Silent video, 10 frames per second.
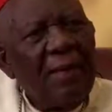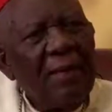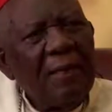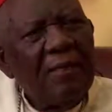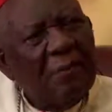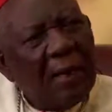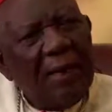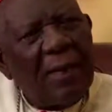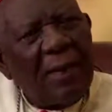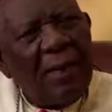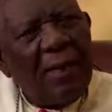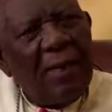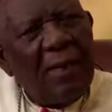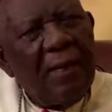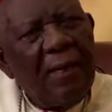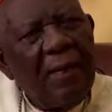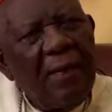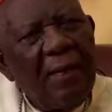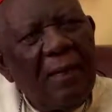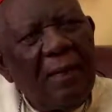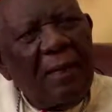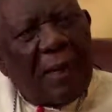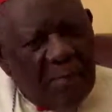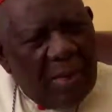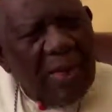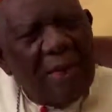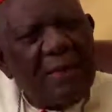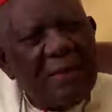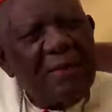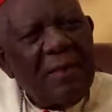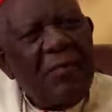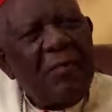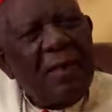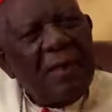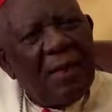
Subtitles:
in Douala. Can be held in Yaoundé.